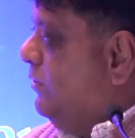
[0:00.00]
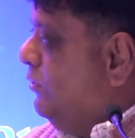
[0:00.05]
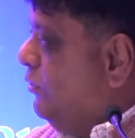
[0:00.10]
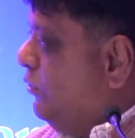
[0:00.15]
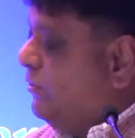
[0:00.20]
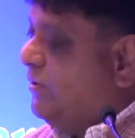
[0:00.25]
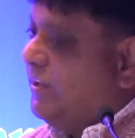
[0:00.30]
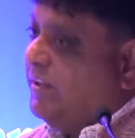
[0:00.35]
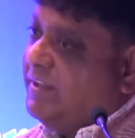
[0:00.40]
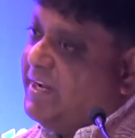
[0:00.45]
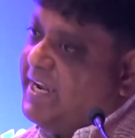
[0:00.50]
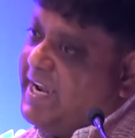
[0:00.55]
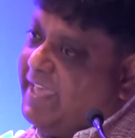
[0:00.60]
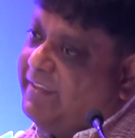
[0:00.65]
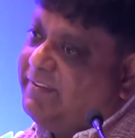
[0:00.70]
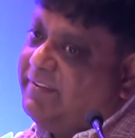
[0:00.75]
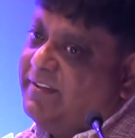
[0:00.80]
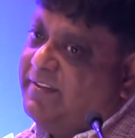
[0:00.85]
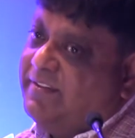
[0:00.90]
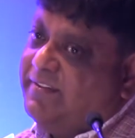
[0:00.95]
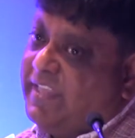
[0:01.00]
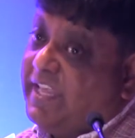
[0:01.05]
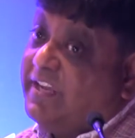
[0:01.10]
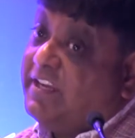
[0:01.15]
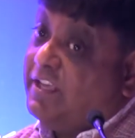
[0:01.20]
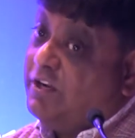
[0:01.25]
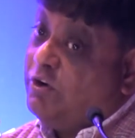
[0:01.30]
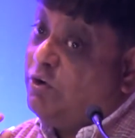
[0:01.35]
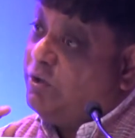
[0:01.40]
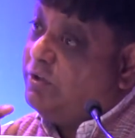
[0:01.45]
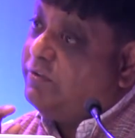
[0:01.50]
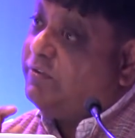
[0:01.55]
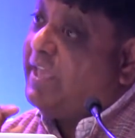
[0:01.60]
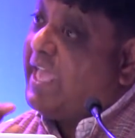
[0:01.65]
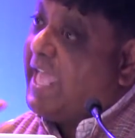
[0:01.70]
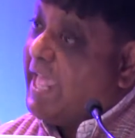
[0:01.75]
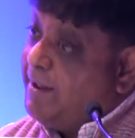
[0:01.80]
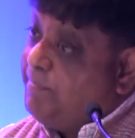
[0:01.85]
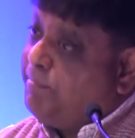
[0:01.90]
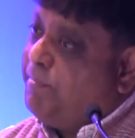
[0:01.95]
those are the lessons that can also
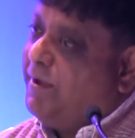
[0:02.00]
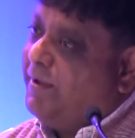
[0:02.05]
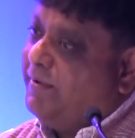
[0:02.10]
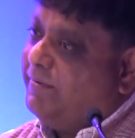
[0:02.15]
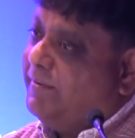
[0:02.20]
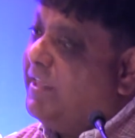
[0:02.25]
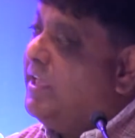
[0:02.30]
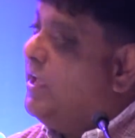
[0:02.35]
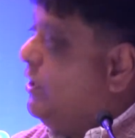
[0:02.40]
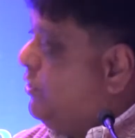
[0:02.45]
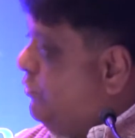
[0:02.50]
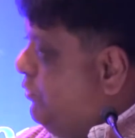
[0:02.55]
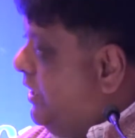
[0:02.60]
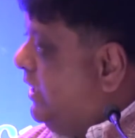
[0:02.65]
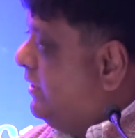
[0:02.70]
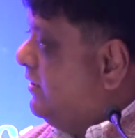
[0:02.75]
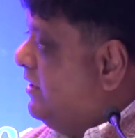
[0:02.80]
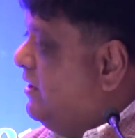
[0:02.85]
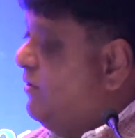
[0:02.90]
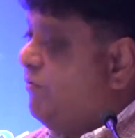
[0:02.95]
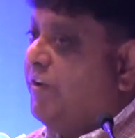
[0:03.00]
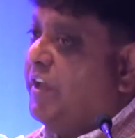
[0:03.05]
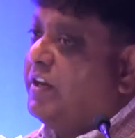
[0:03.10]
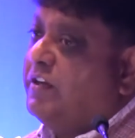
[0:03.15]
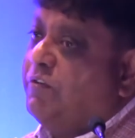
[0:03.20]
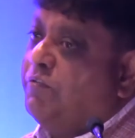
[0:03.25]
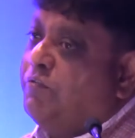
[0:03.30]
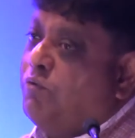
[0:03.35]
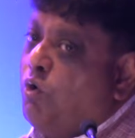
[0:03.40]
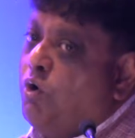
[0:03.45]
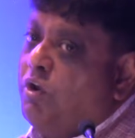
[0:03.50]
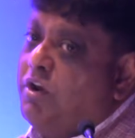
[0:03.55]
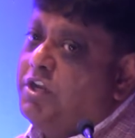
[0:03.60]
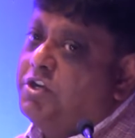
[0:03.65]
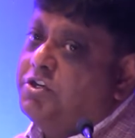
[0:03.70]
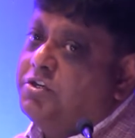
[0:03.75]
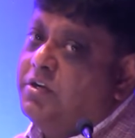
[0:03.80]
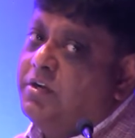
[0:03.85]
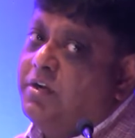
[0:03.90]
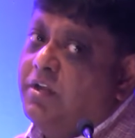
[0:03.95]
help us create an effective
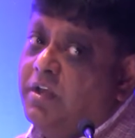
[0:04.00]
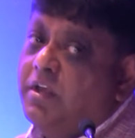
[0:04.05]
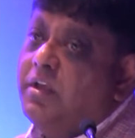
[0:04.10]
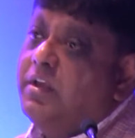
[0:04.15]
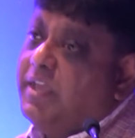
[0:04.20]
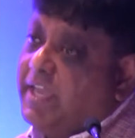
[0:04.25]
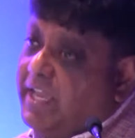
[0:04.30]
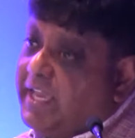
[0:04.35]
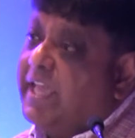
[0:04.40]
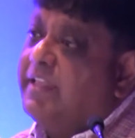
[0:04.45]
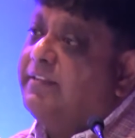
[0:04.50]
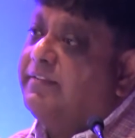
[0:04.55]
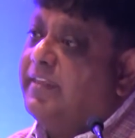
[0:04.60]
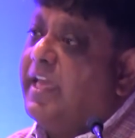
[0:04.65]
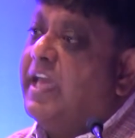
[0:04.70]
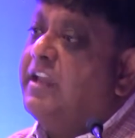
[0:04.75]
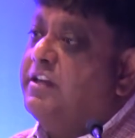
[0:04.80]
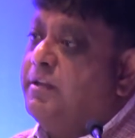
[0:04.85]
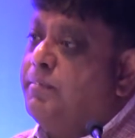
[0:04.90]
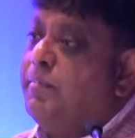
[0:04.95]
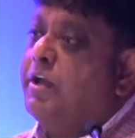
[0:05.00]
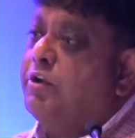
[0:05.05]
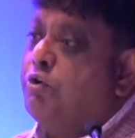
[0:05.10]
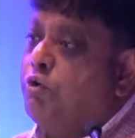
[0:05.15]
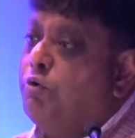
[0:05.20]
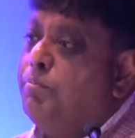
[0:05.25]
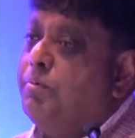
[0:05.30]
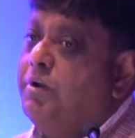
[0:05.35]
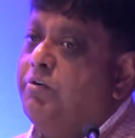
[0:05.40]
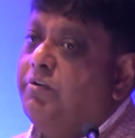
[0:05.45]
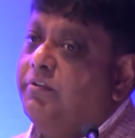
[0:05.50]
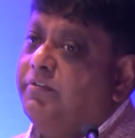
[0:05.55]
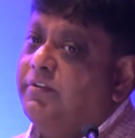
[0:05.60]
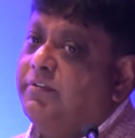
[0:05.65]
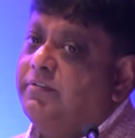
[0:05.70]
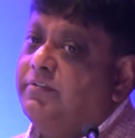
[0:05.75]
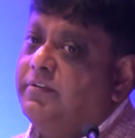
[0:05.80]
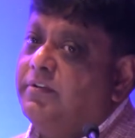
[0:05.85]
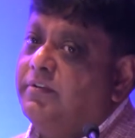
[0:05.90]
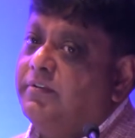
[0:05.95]
coalition against antimicrobial
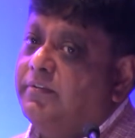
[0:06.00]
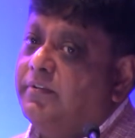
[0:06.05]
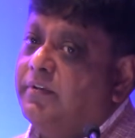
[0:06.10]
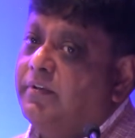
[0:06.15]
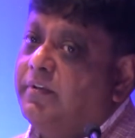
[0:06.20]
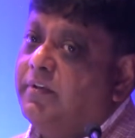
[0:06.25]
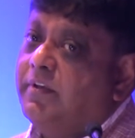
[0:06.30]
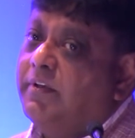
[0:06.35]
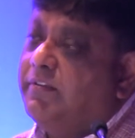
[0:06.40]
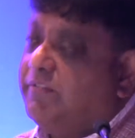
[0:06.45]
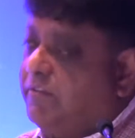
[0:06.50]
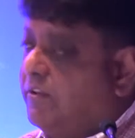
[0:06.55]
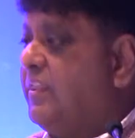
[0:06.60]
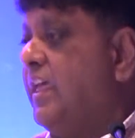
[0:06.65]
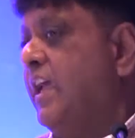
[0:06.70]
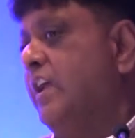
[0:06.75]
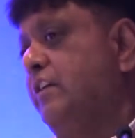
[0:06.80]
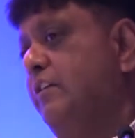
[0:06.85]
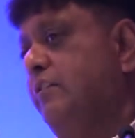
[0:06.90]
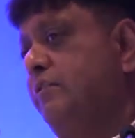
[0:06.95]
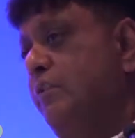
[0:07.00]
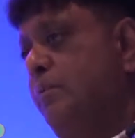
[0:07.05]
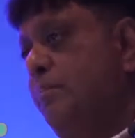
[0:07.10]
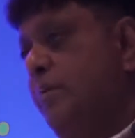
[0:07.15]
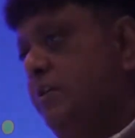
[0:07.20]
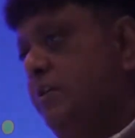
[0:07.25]
resistance. So thank you so